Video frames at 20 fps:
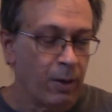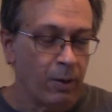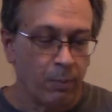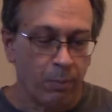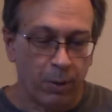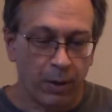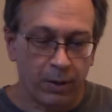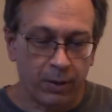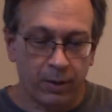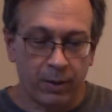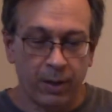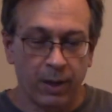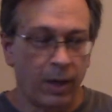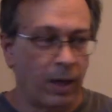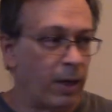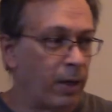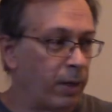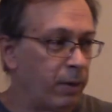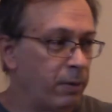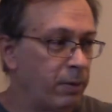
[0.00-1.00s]
But
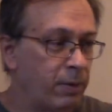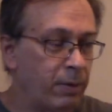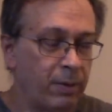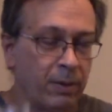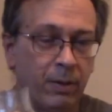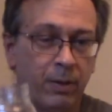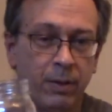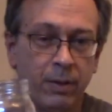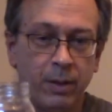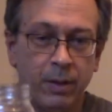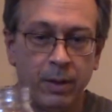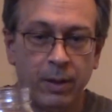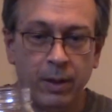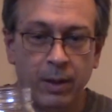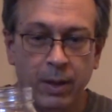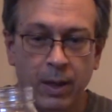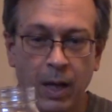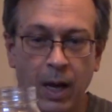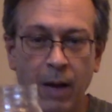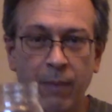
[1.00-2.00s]

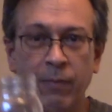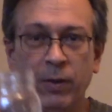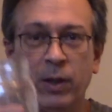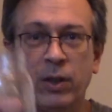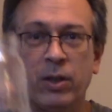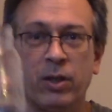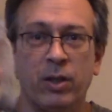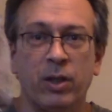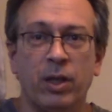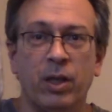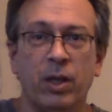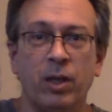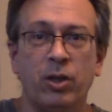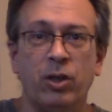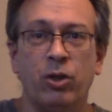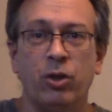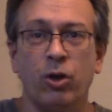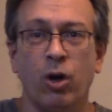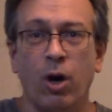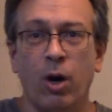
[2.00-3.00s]
obviously this
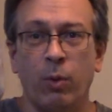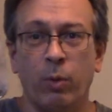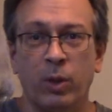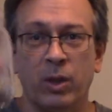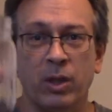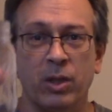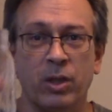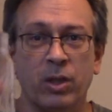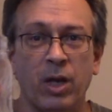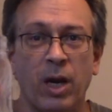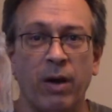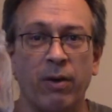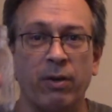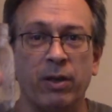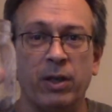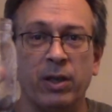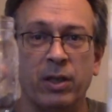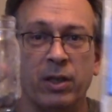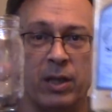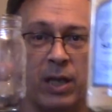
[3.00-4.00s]
jar with the
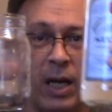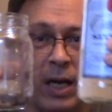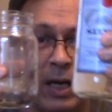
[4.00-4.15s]
cherries is not